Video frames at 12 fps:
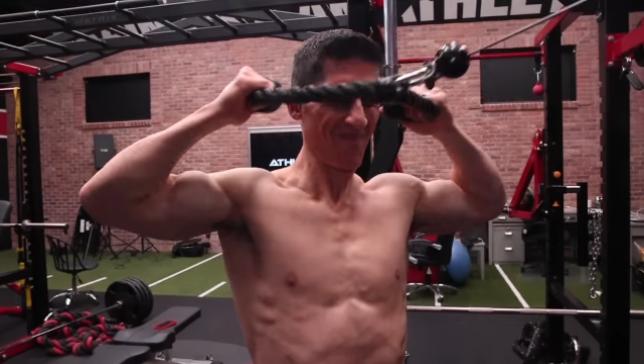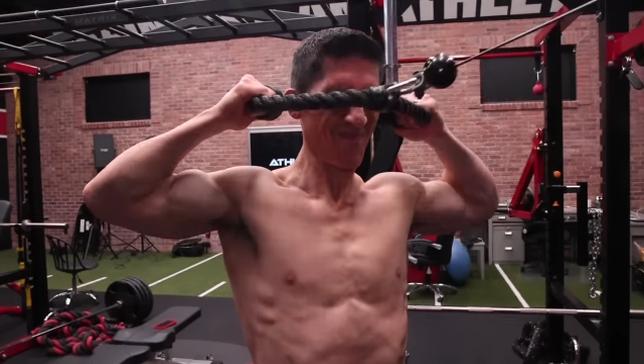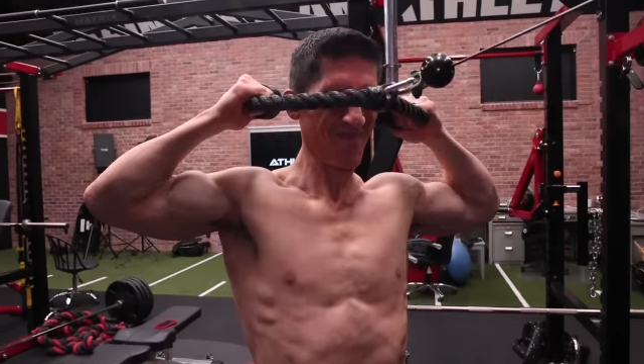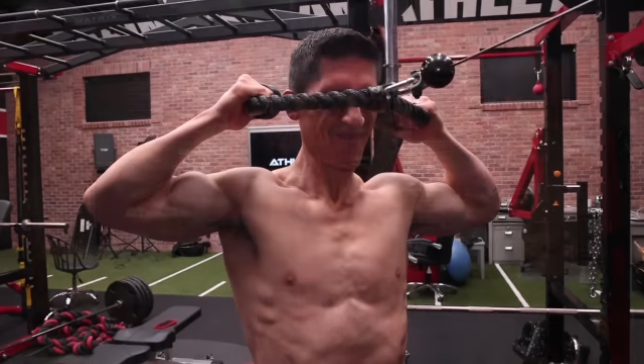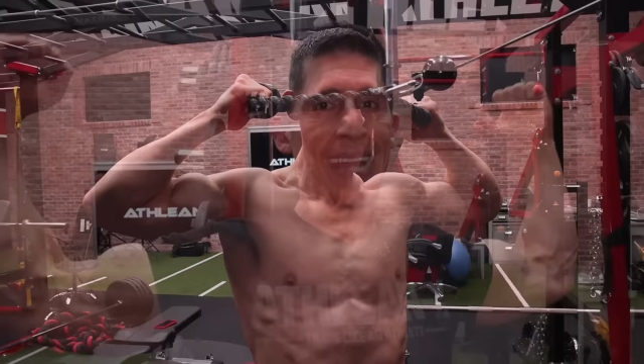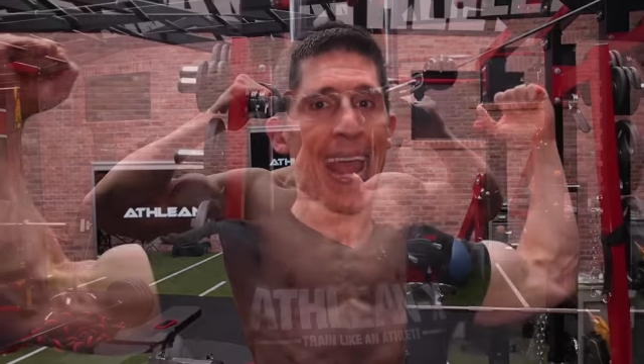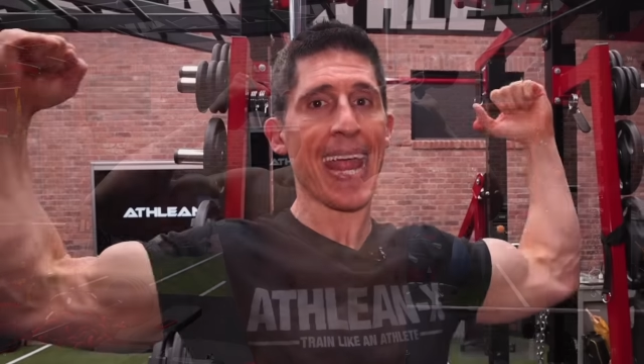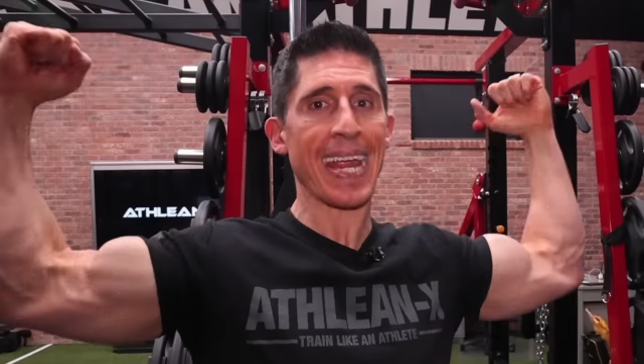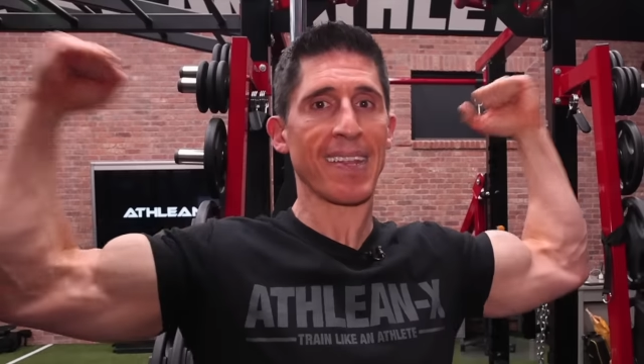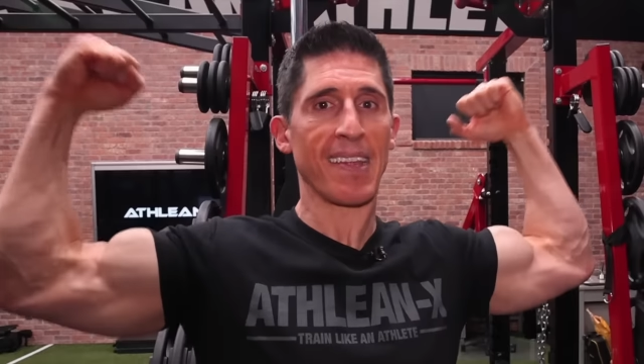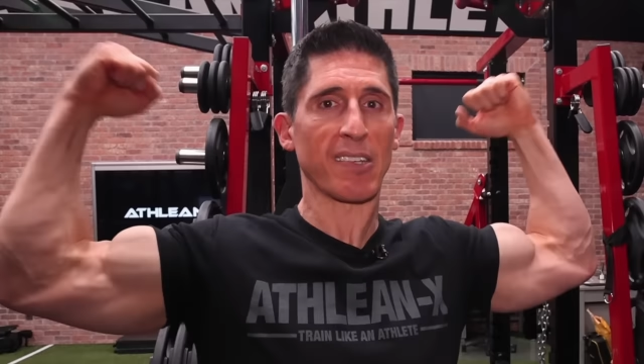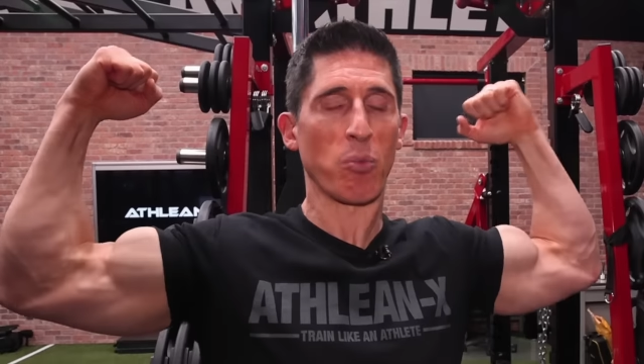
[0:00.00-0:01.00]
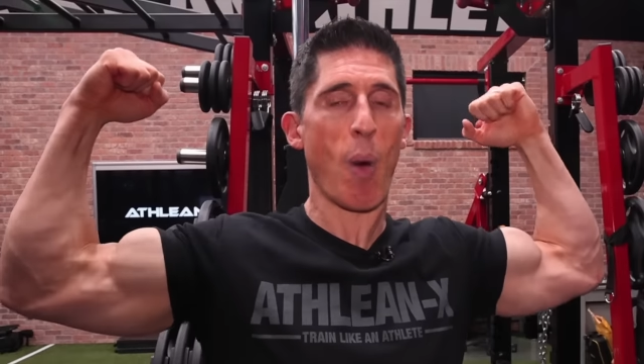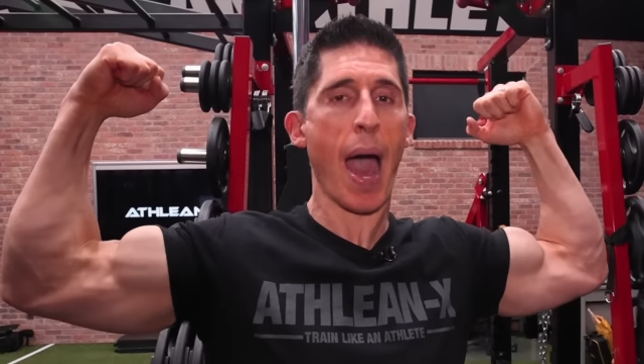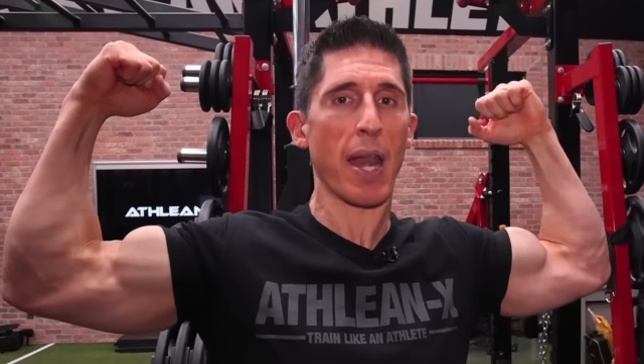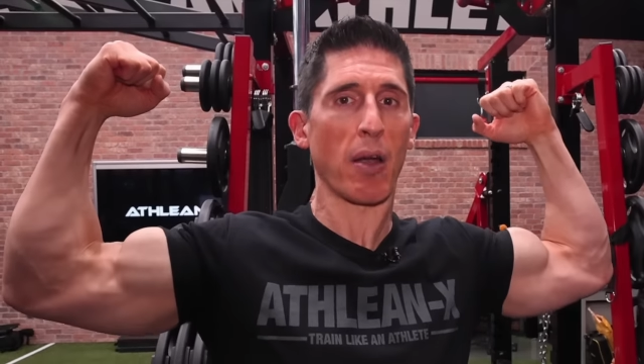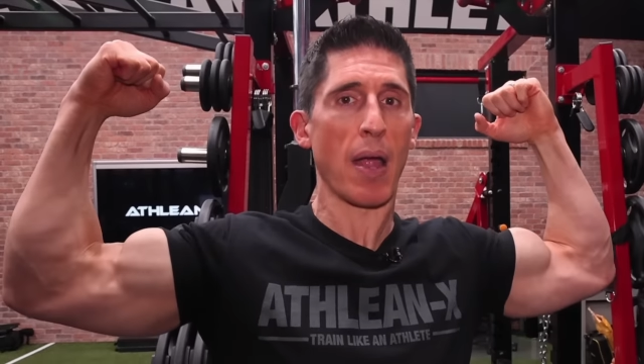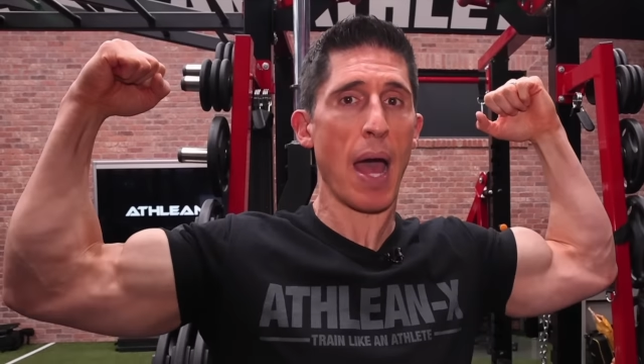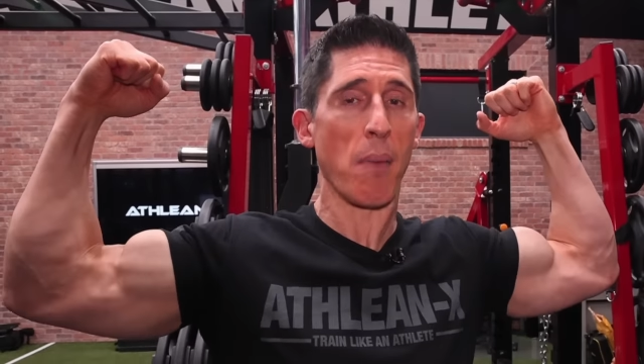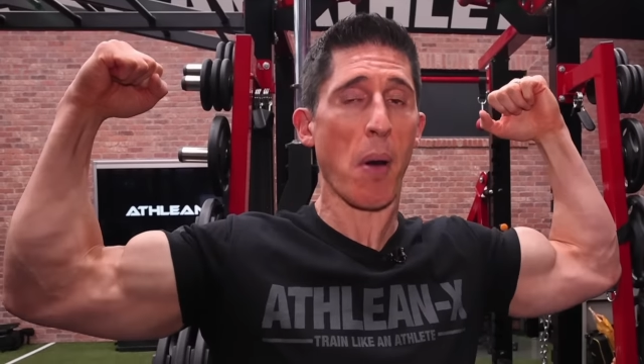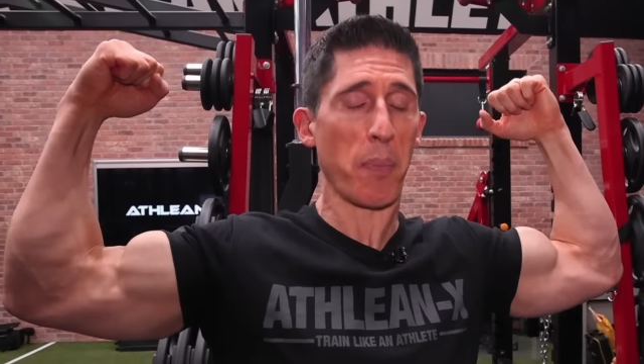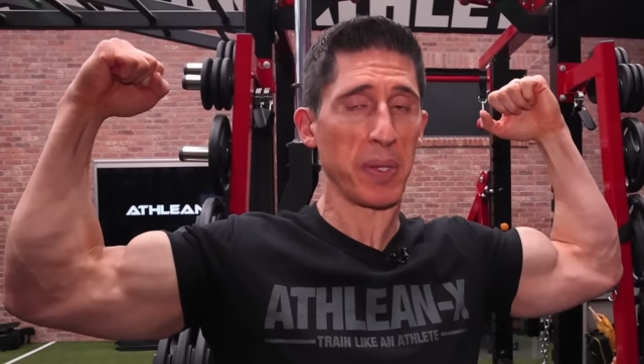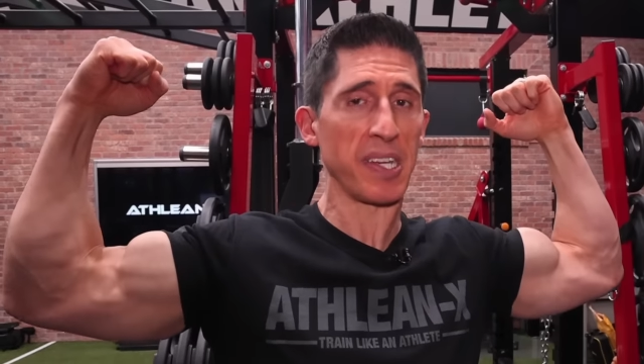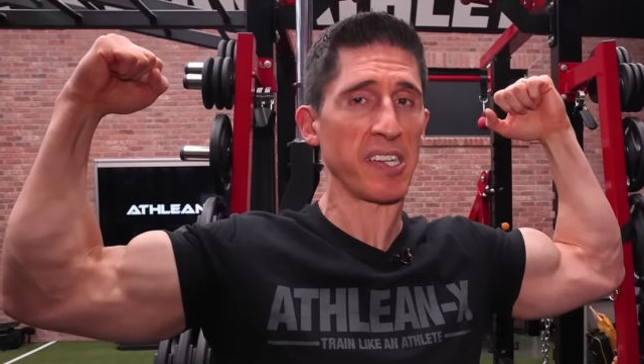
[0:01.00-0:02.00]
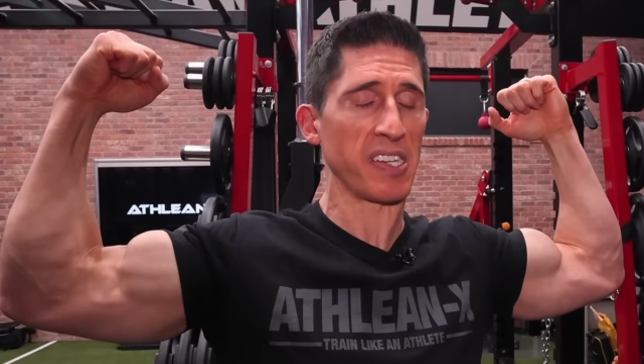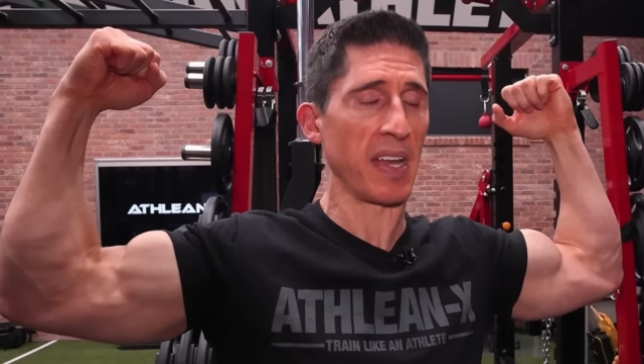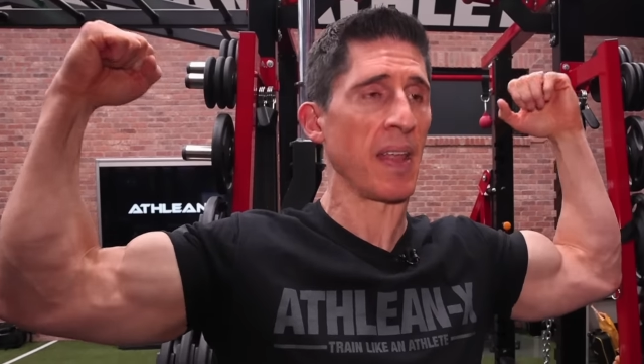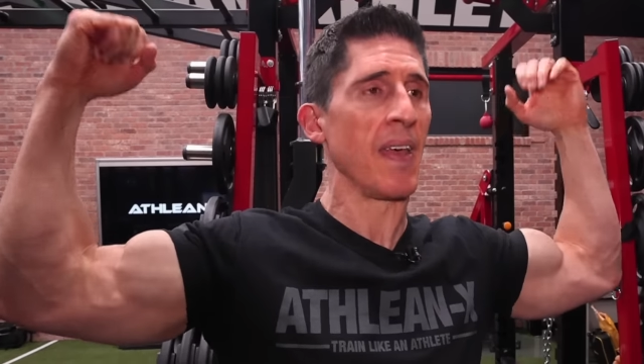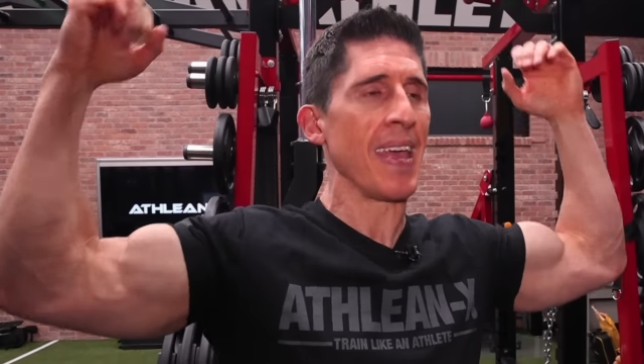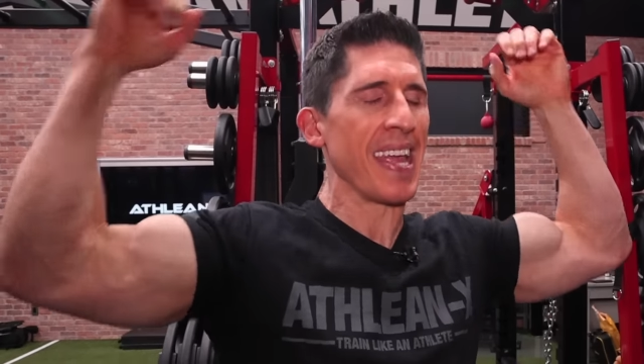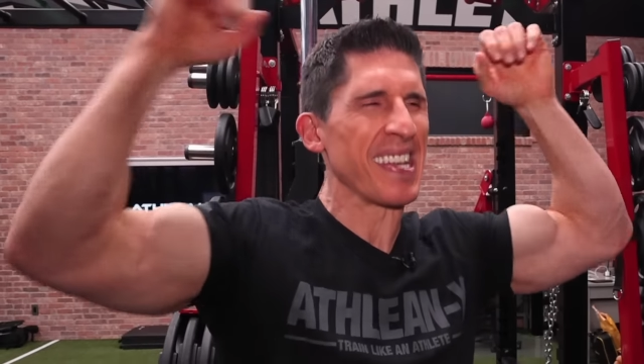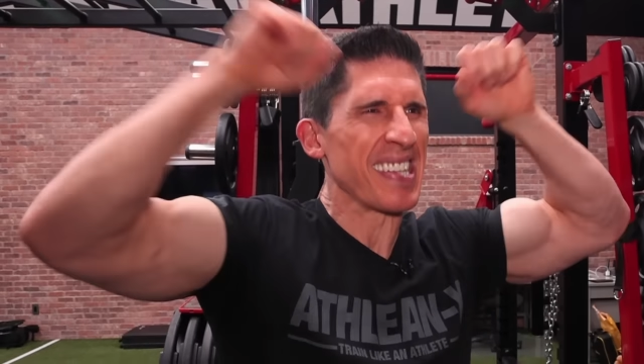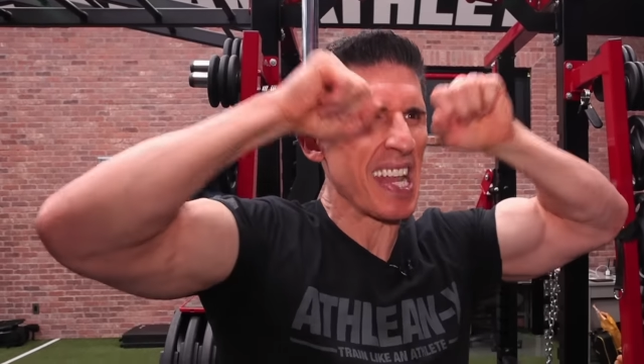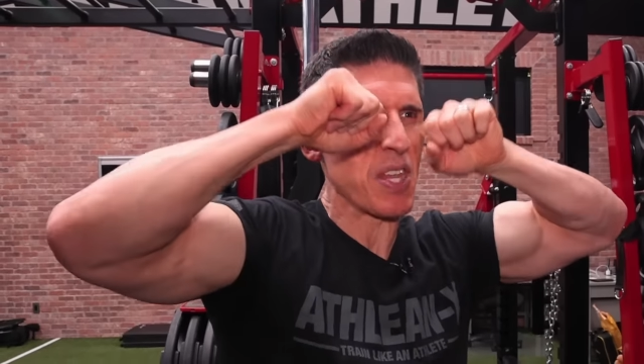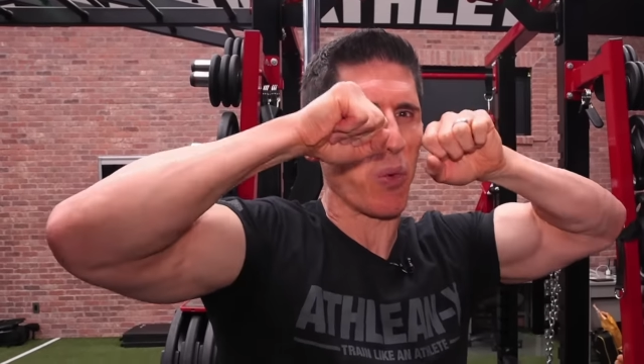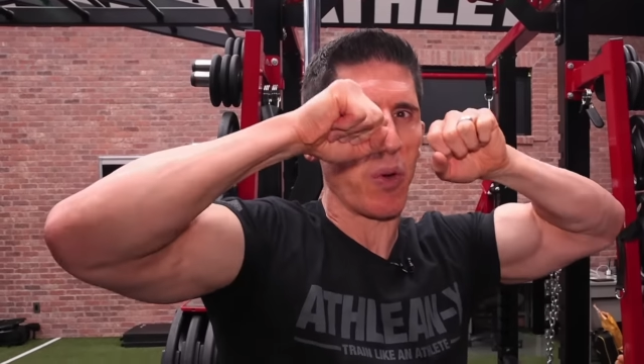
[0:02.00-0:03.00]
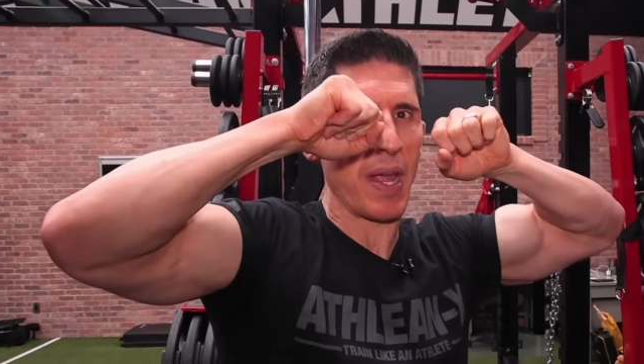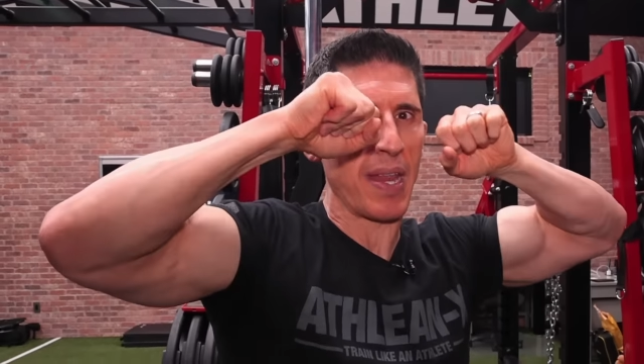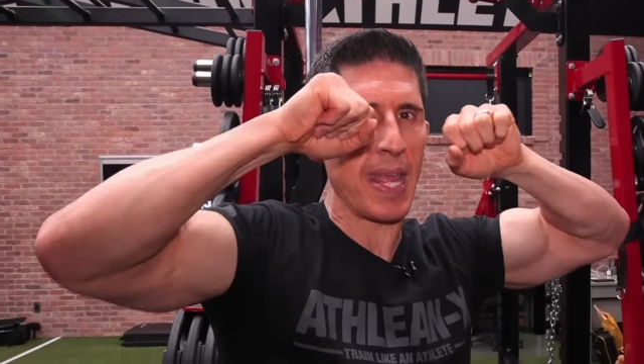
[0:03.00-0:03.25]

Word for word: to maintain this wider elbow position. Instead, you were in